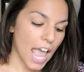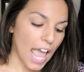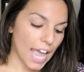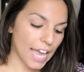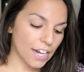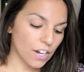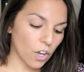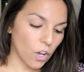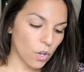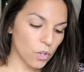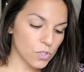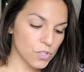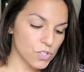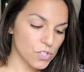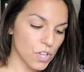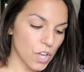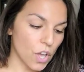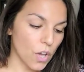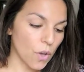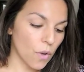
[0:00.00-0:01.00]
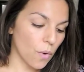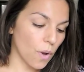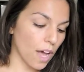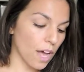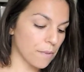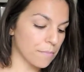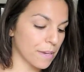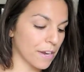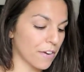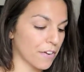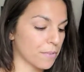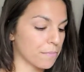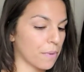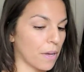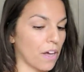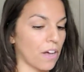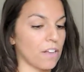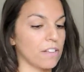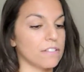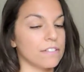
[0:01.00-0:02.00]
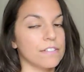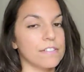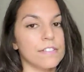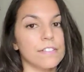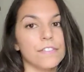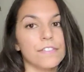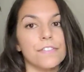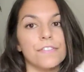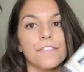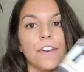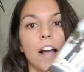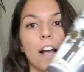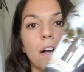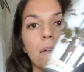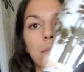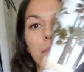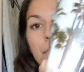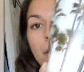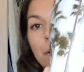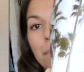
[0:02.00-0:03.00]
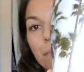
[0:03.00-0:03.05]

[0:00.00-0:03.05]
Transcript: and also Aaron Paul from